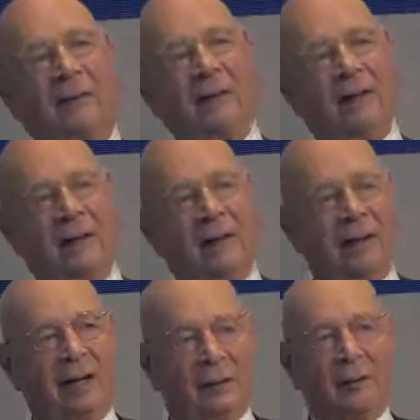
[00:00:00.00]

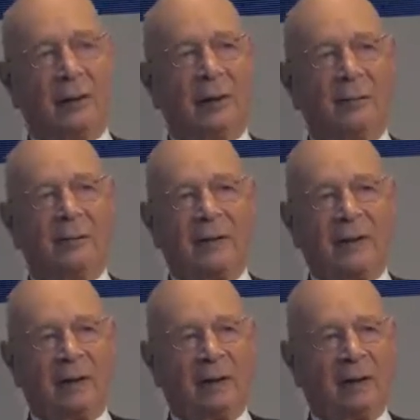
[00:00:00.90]
in Google.
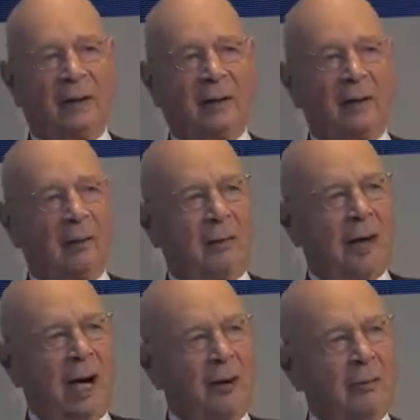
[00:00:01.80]

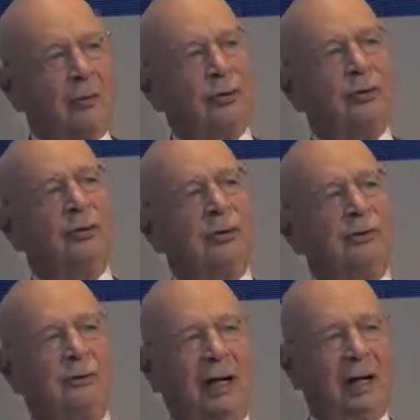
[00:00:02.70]
How would you
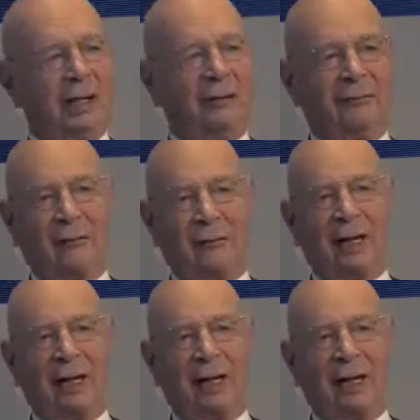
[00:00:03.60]
define, if I would